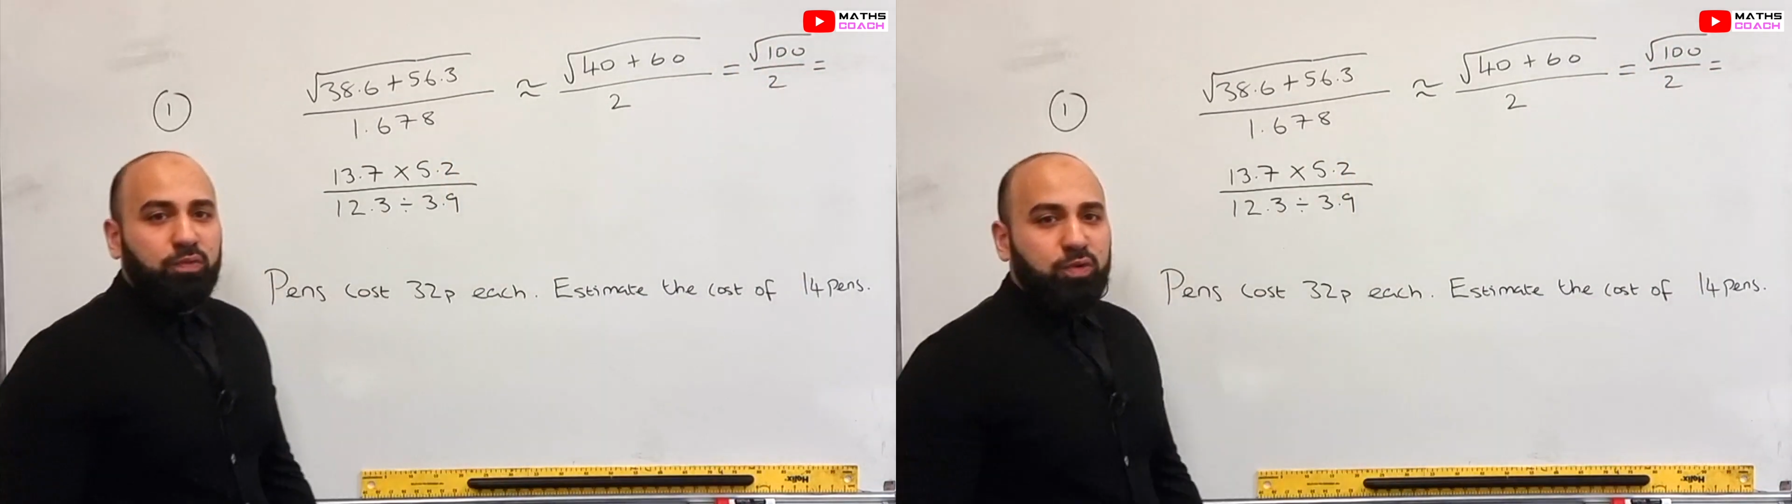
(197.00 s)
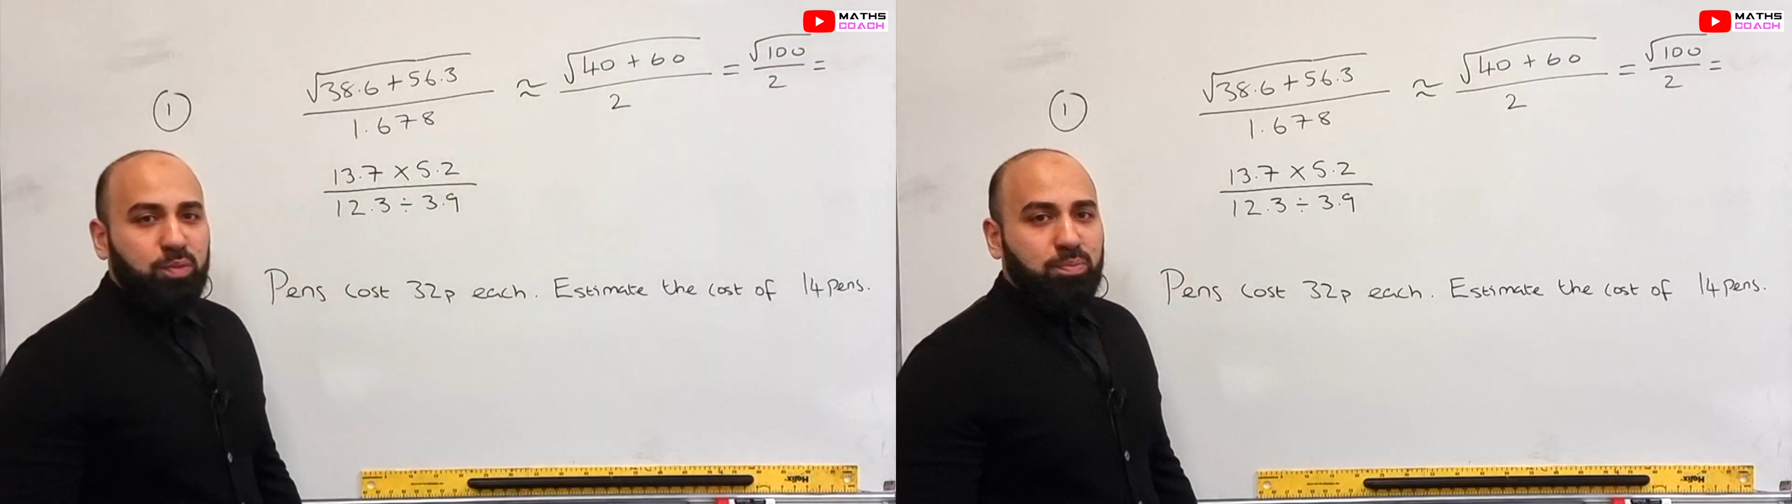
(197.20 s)

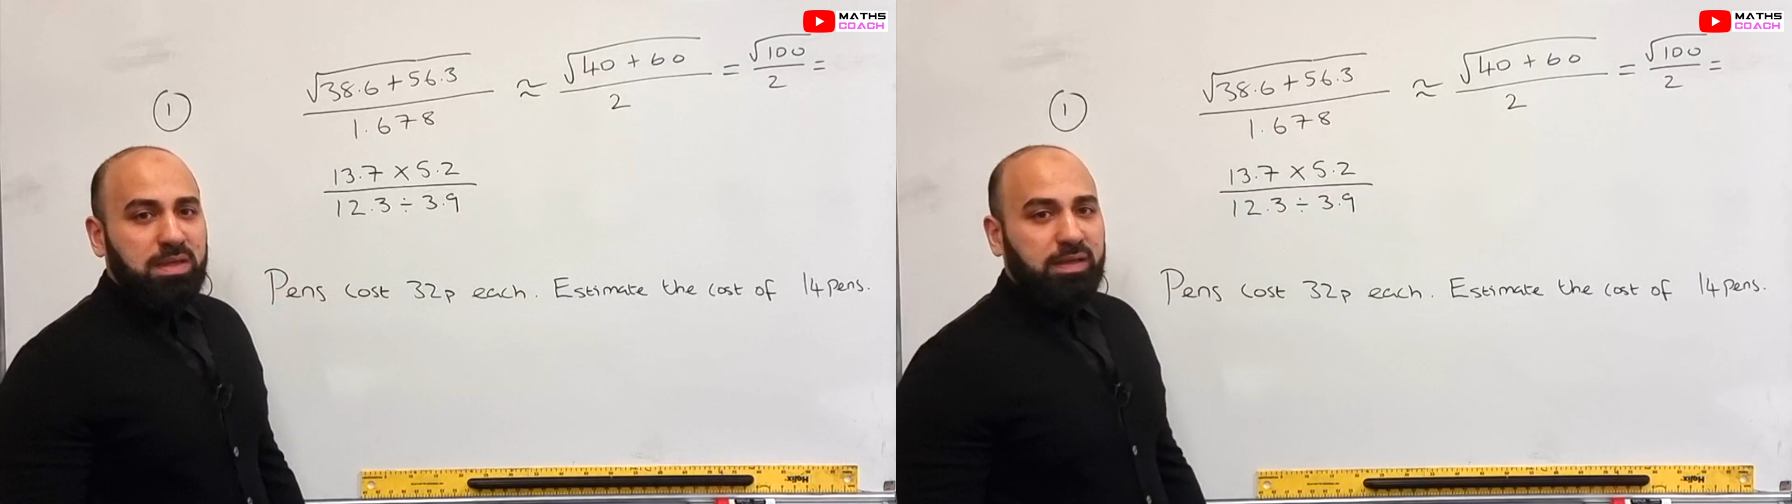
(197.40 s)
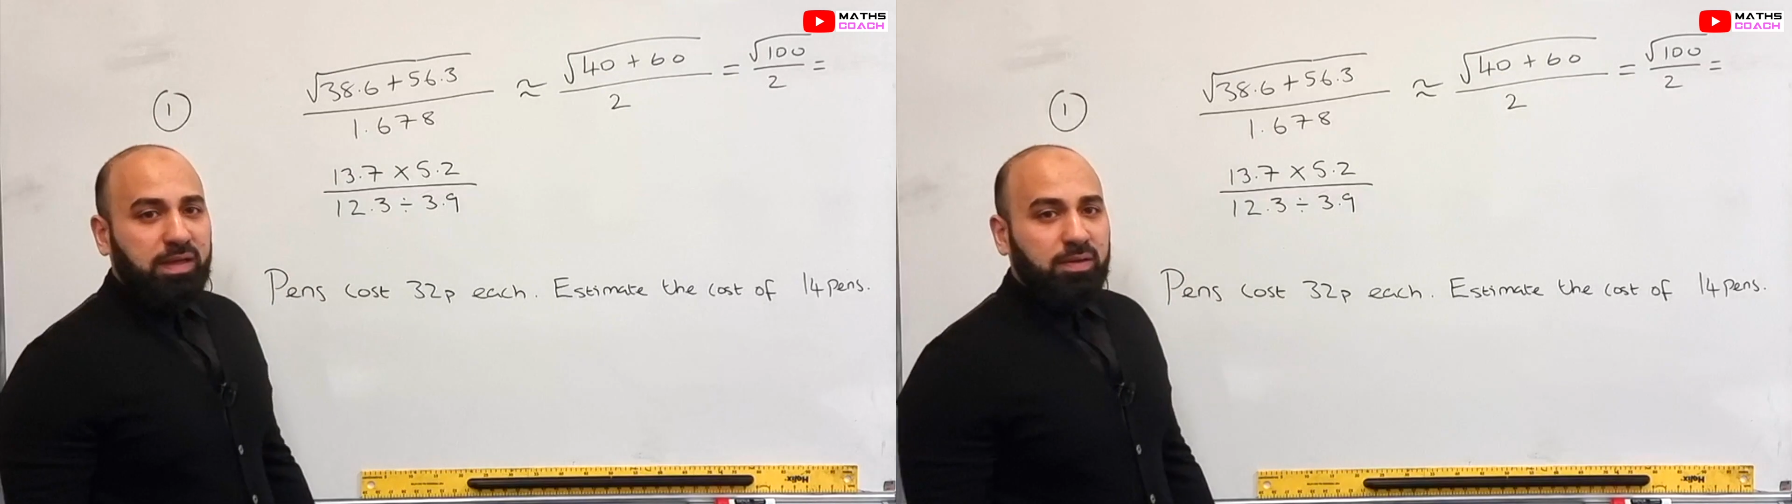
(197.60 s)
root
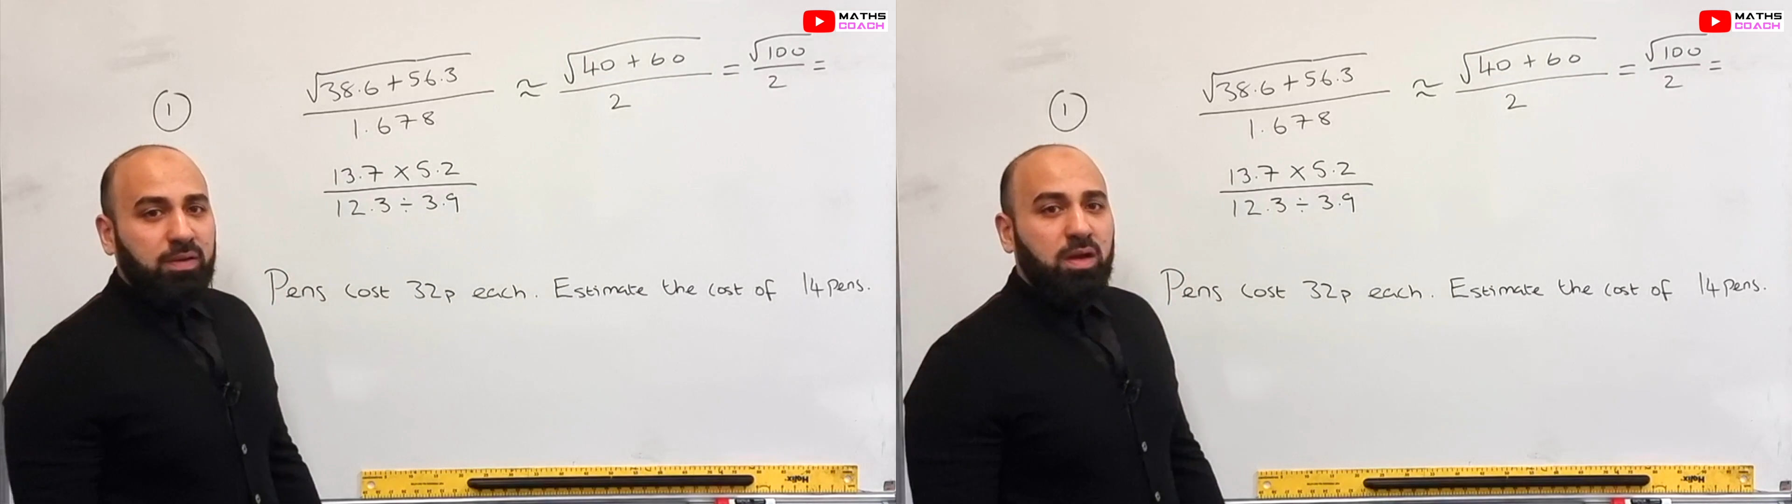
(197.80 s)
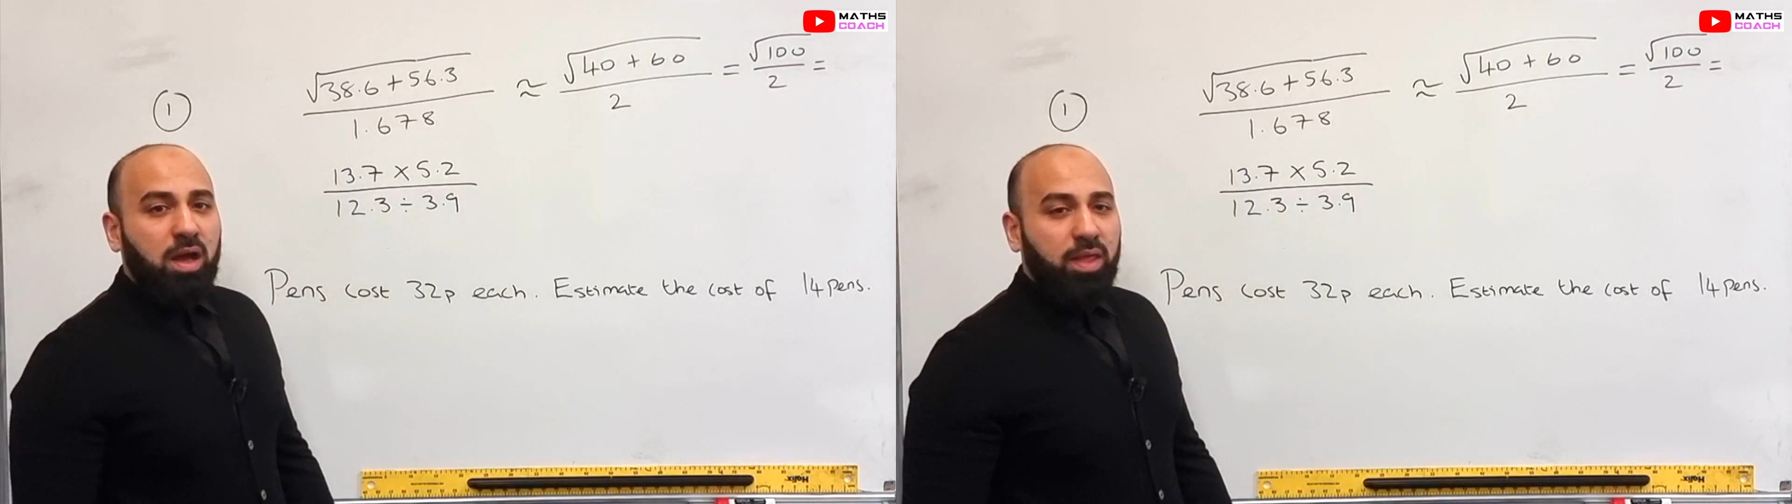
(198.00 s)
meaning
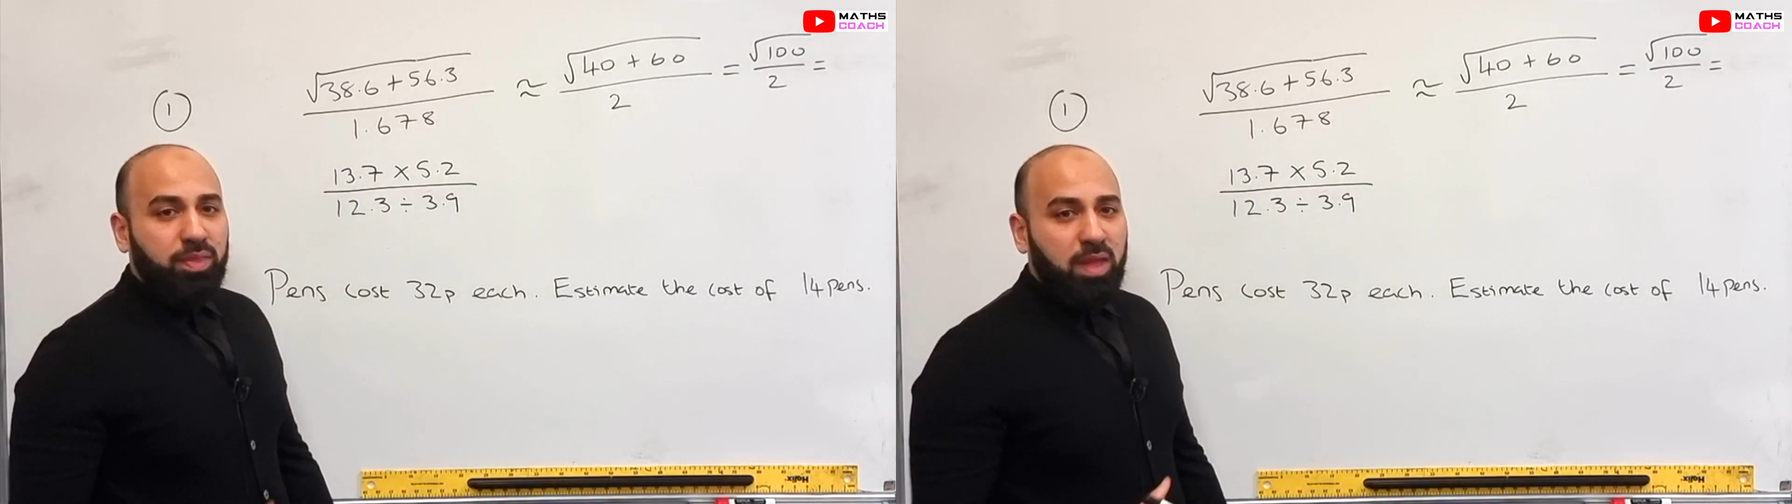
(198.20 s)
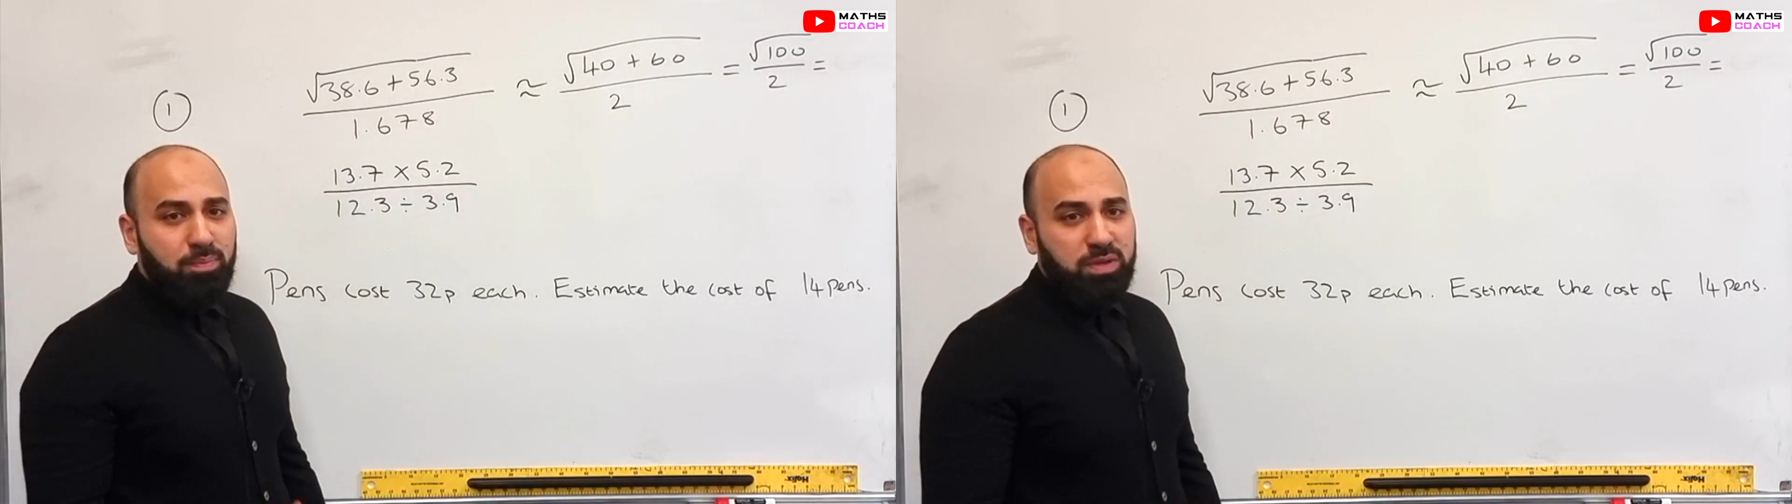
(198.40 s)
a
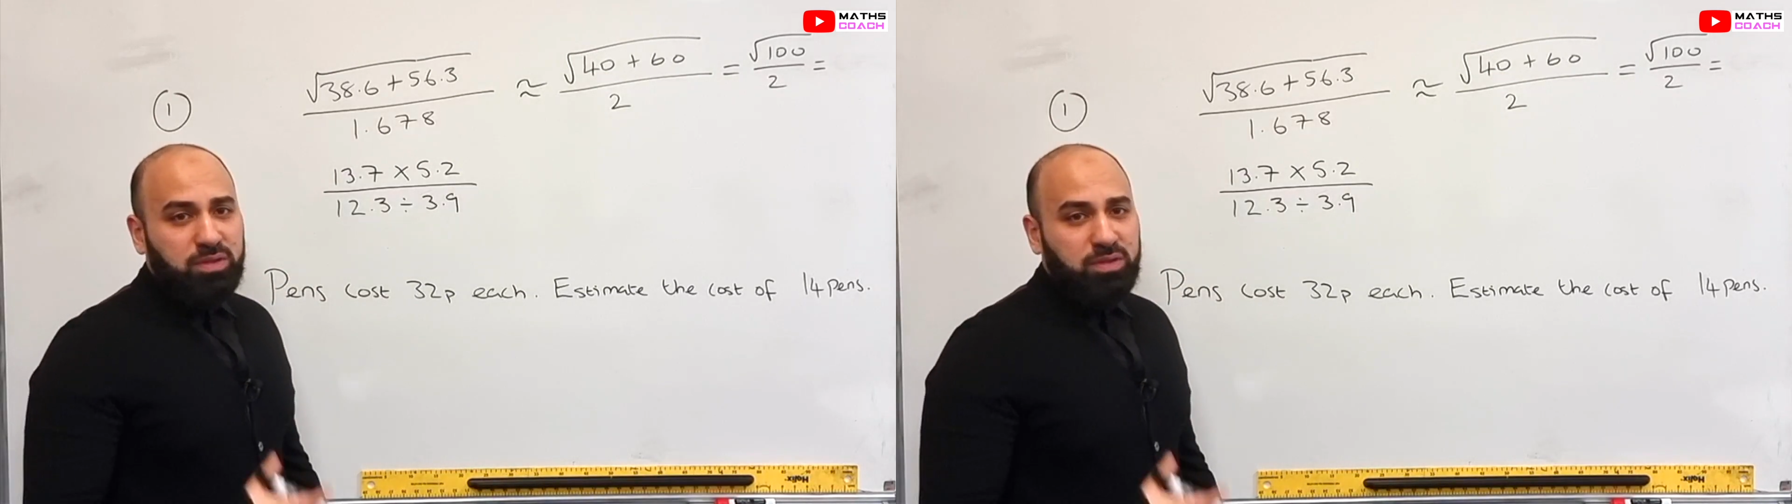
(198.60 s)
number